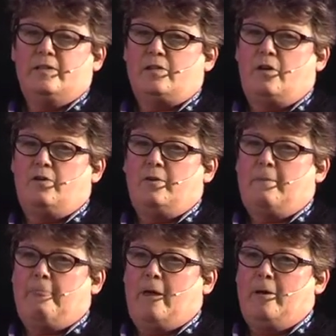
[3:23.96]
So
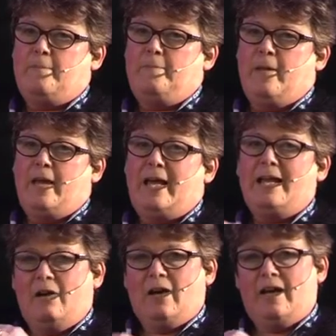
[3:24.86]
um,
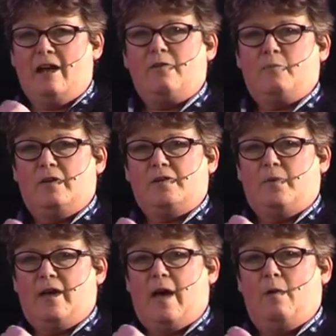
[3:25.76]
in, in other words,
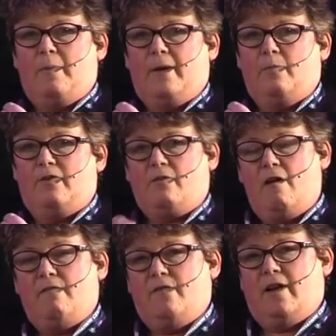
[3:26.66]
we're helping with
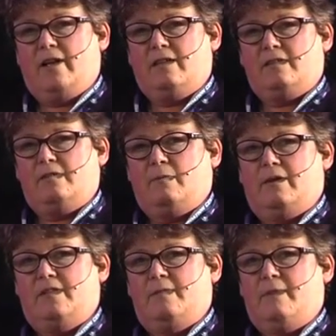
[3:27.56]
grant finance as
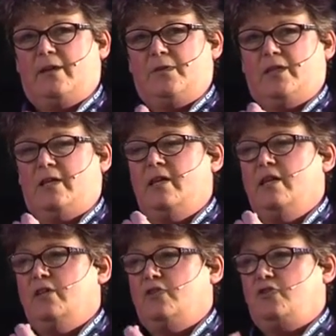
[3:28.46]
well as some equity
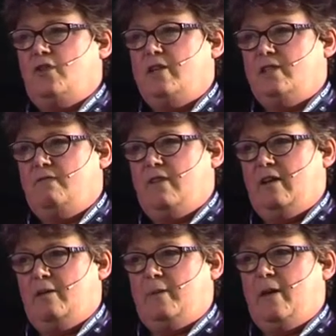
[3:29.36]
to try and
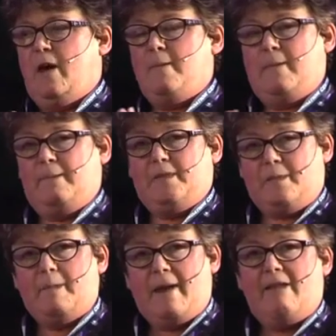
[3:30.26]
develop a,
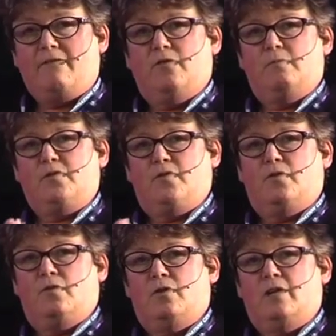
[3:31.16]
some platforms
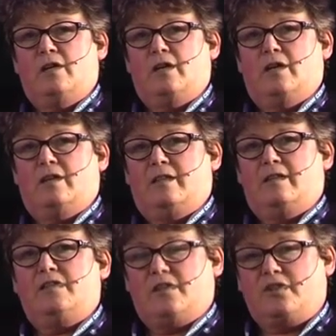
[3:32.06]
for, uh, the,
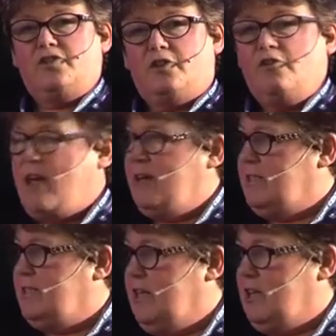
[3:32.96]
to, to
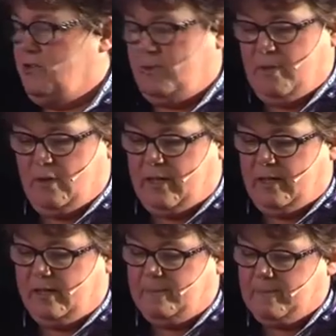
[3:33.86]
create a secondary
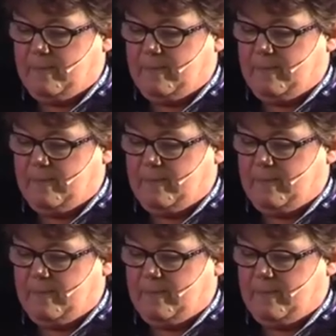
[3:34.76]
market.